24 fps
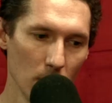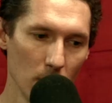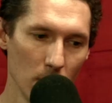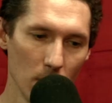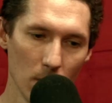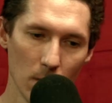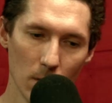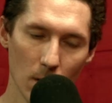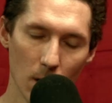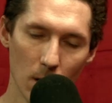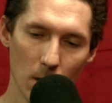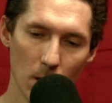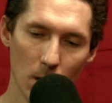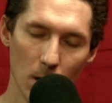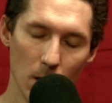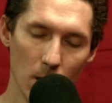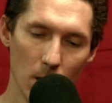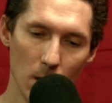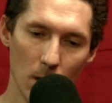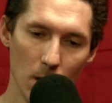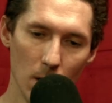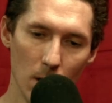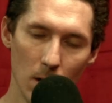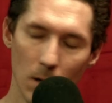talk to
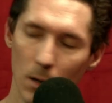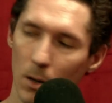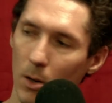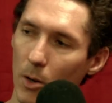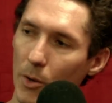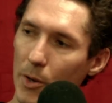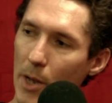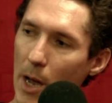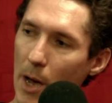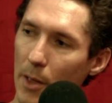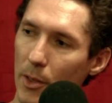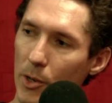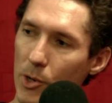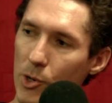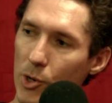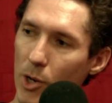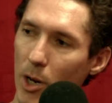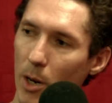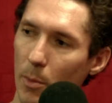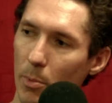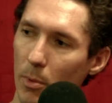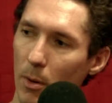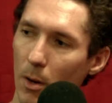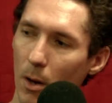the. I'll hold down the
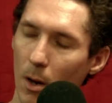ship.